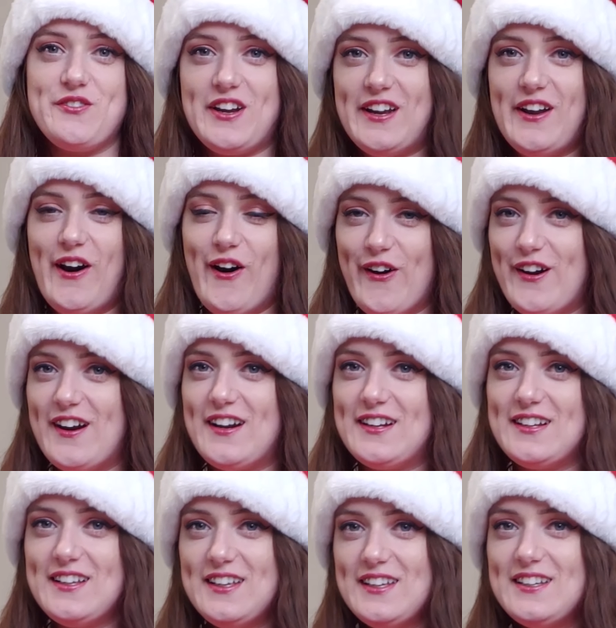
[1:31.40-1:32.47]
very
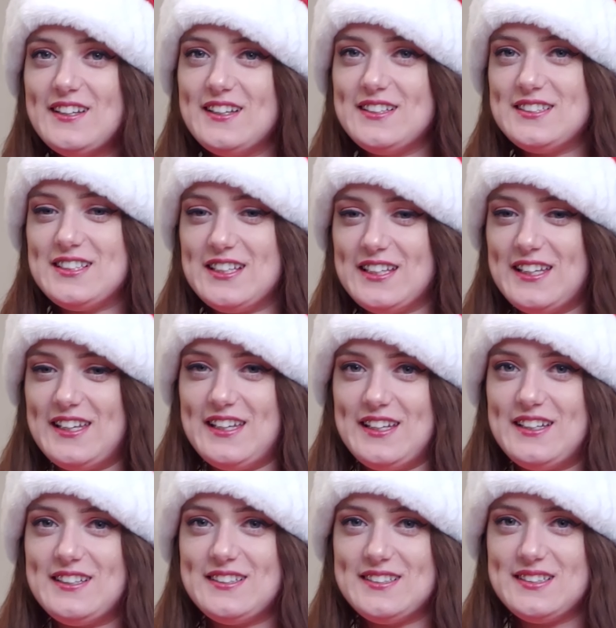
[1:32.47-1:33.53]
hard to
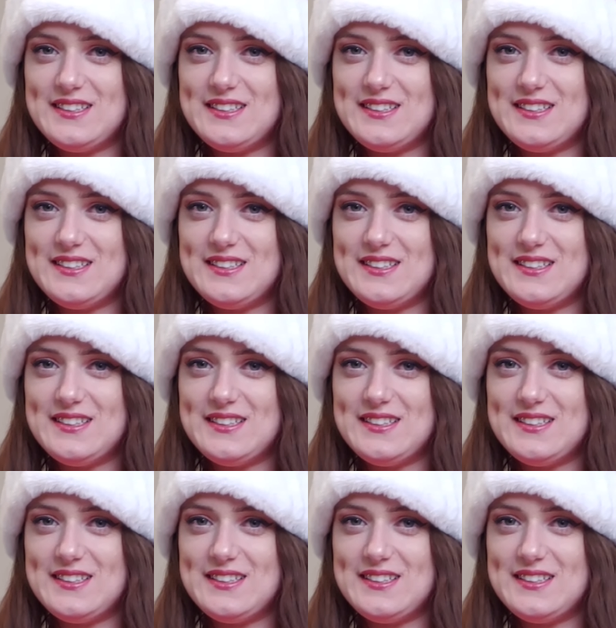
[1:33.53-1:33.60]
like